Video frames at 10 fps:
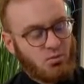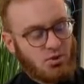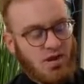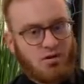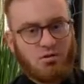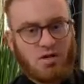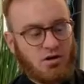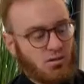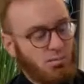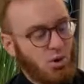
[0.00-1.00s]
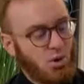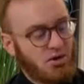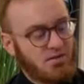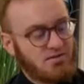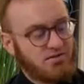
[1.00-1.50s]
we're not only going to
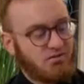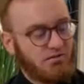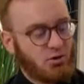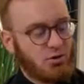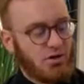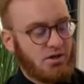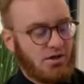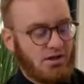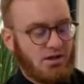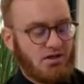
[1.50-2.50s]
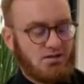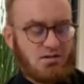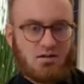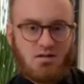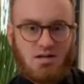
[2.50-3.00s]
put some fluid
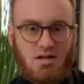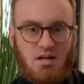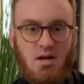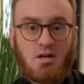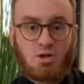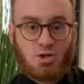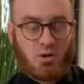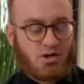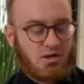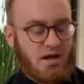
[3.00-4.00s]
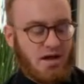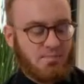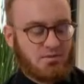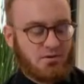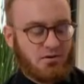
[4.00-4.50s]
into the knee joint
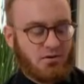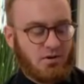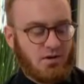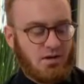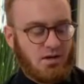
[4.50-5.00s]
capsule,